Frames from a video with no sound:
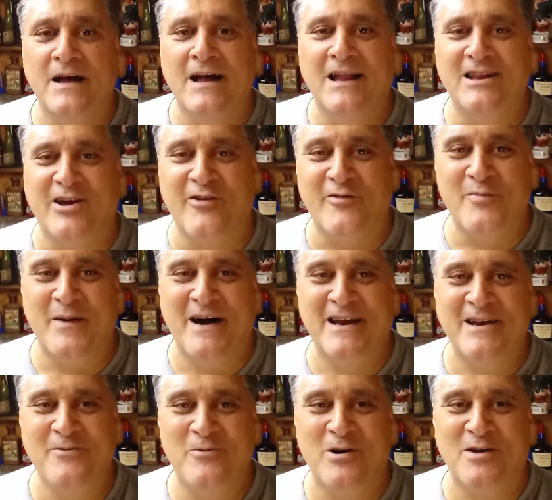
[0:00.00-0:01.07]
Hello
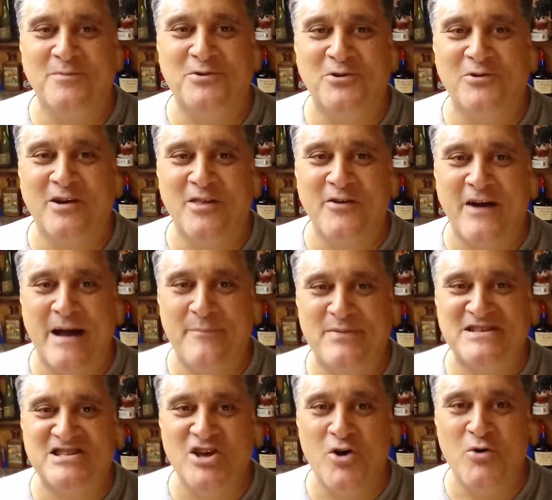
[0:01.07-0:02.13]
everybody, welcome to another
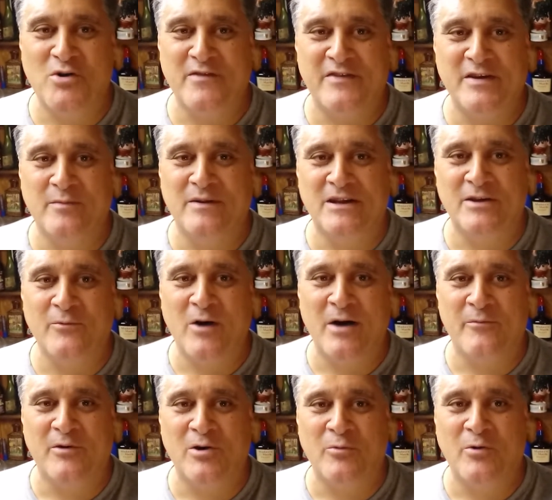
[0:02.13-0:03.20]
episode of Hillbilly
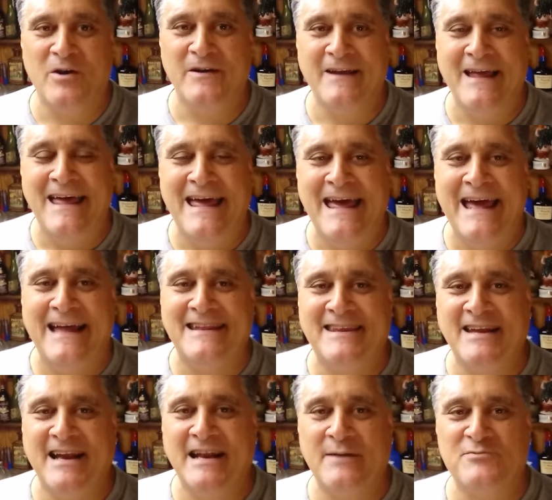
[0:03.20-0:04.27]
Wine 101 and
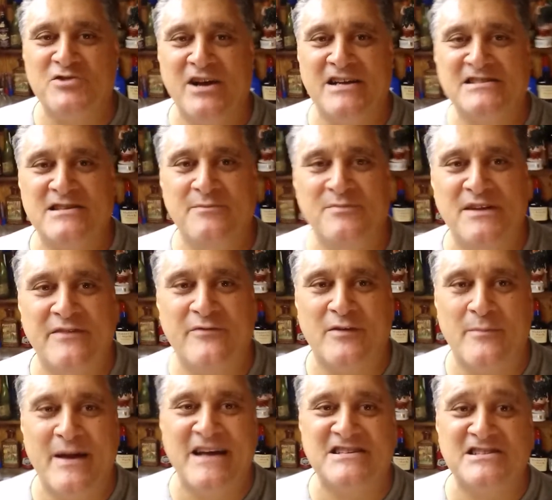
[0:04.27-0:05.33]
tonight I'm trying something
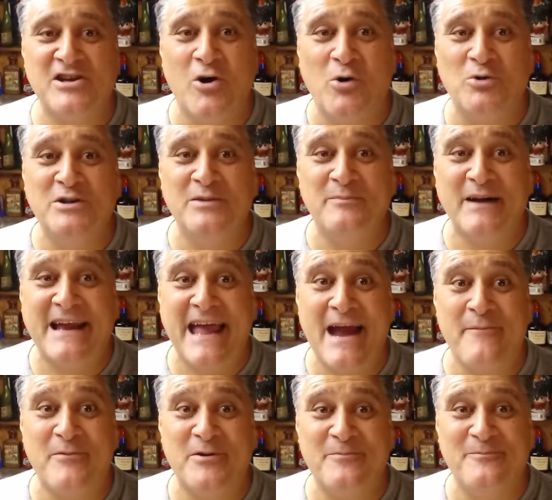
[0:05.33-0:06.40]
different. I'm actually holding my
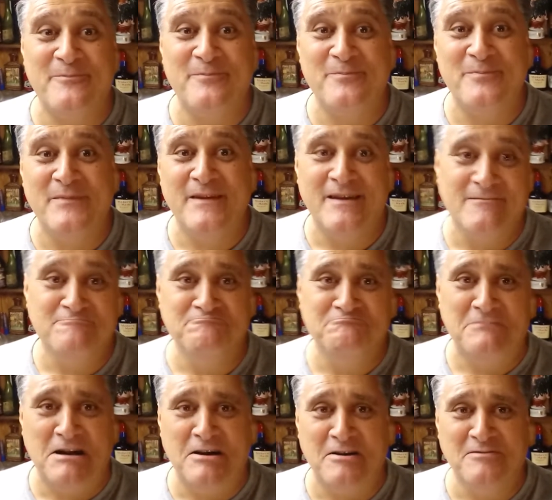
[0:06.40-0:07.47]
camera.
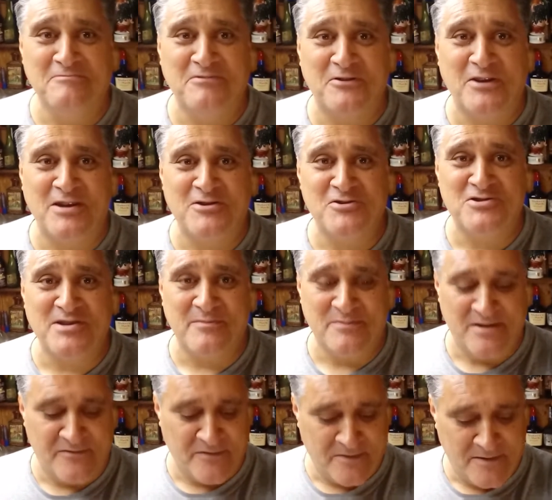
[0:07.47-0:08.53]
I don't know, thought I'd do something
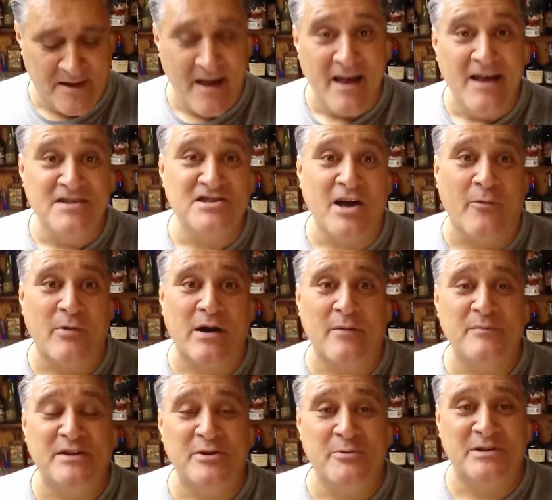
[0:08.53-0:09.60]
different. So what I'll
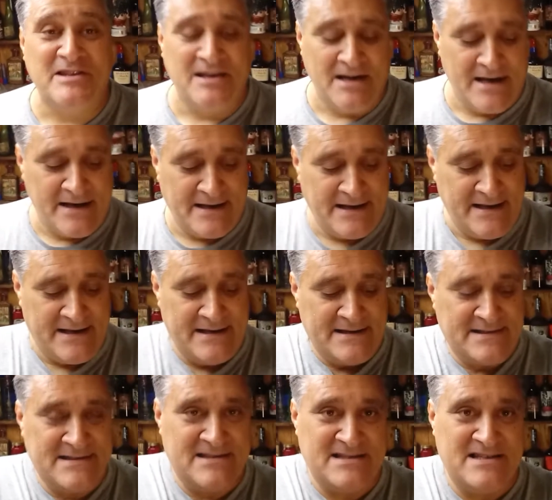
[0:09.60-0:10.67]
be doing tonight
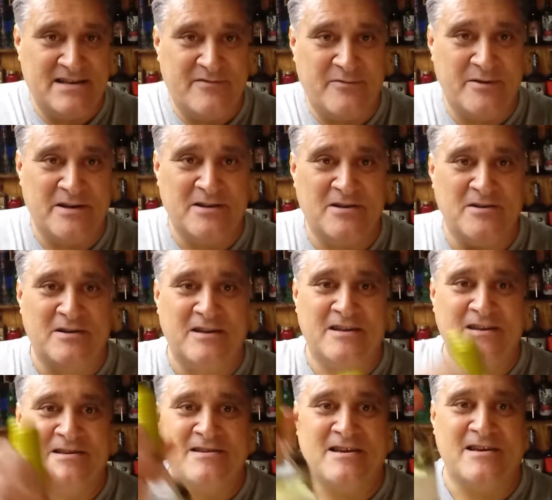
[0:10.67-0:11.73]
is, see if we can do, get
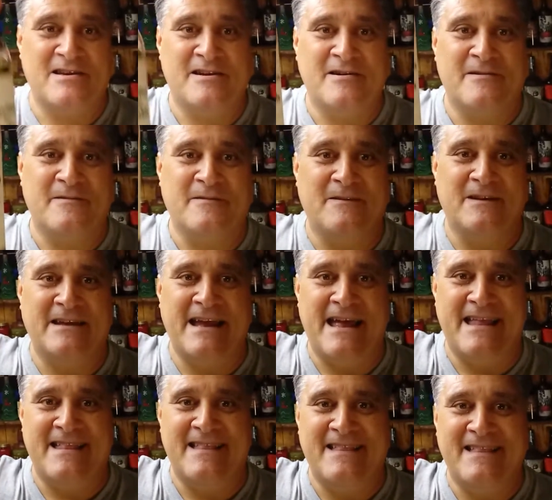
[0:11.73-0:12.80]
this on here. Look at that.